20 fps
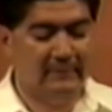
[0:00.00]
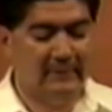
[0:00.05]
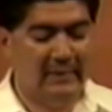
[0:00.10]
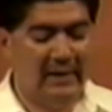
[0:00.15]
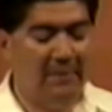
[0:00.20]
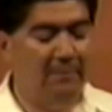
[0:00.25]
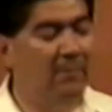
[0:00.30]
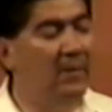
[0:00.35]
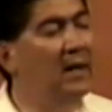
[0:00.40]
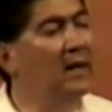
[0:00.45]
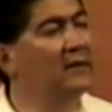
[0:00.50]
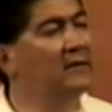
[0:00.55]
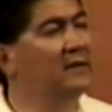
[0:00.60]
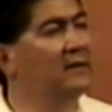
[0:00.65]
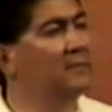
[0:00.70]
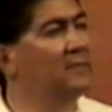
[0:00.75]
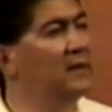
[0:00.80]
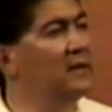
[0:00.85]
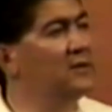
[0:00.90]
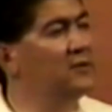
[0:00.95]
They mocked
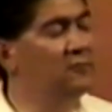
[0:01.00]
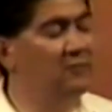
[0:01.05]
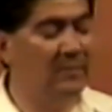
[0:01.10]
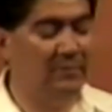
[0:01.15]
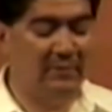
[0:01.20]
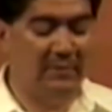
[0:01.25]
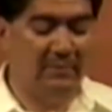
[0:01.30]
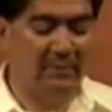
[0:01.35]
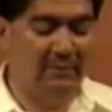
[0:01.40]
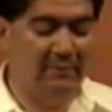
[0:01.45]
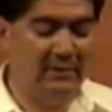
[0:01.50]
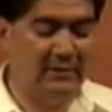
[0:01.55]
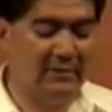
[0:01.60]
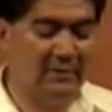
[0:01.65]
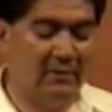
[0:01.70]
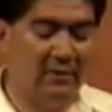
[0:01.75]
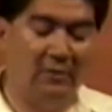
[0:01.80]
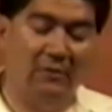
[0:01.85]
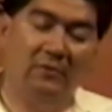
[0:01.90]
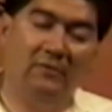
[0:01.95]
him, they stripped him of his
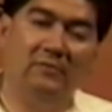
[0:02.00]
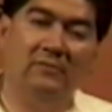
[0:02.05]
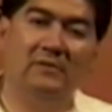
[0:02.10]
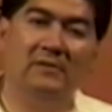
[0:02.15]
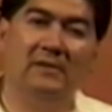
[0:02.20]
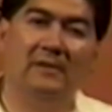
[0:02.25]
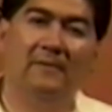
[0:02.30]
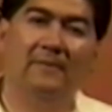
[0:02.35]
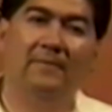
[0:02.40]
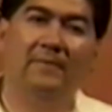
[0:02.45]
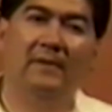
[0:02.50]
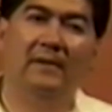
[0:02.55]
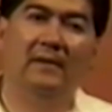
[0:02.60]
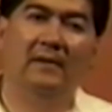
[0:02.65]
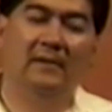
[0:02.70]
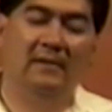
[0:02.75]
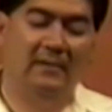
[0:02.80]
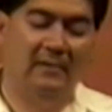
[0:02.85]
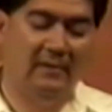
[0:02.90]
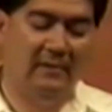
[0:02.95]
clothes.
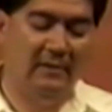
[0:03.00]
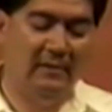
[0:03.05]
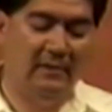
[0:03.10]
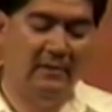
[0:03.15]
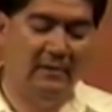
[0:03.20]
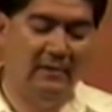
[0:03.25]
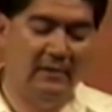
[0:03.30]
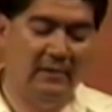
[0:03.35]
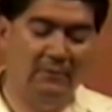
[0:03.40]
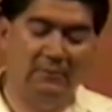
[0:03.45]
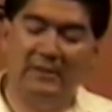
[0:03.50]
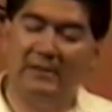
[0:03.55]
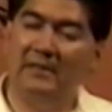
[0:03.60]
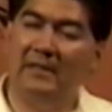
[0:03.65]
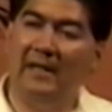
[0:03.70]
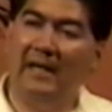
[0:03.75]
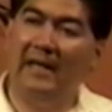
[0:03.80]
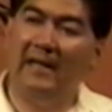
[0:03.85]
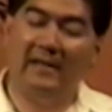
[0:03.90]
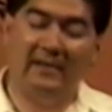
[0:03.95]
He was
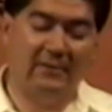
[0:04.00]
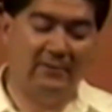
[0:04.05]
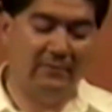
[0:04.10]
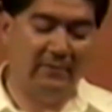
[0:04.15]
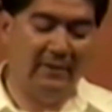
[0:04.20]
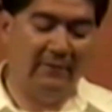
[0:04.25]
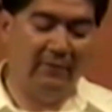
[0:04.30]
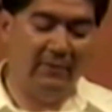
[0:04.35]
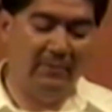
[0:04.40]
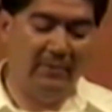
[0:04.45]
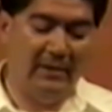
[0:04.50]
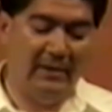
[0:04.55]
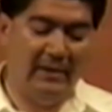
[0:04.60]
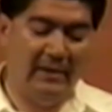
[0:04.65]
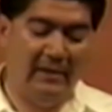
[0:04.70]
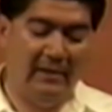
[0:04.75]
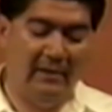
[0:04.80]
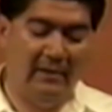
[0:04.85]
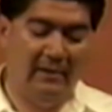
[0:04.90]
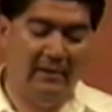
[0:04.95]
naked to everybody.